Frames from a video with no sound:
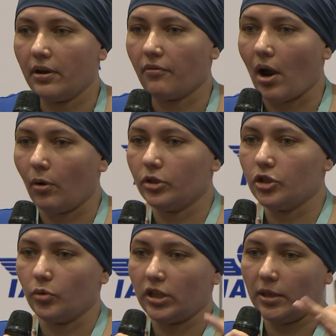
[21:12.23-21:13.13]
around
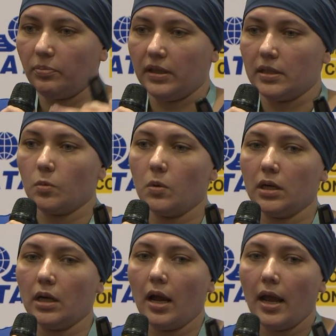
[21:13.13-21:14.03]
to keep this
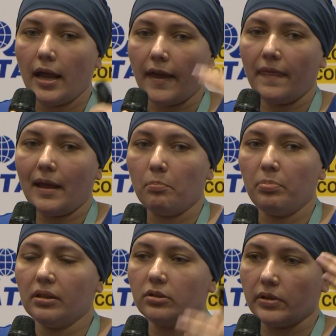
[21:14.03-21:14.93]
one and then
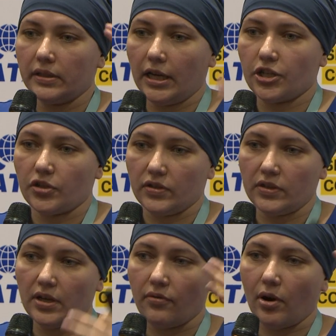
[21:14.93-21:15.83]
build
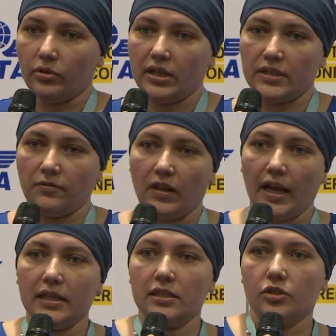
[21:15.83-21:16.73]
rotations around these
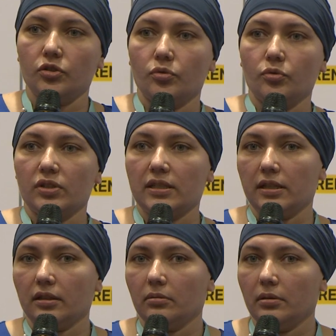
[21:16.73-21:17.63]
flights to
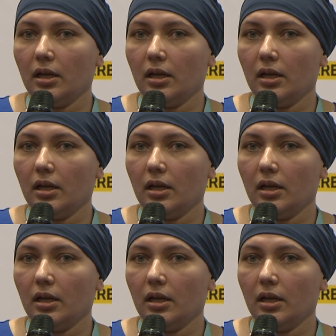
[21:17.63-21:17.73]
still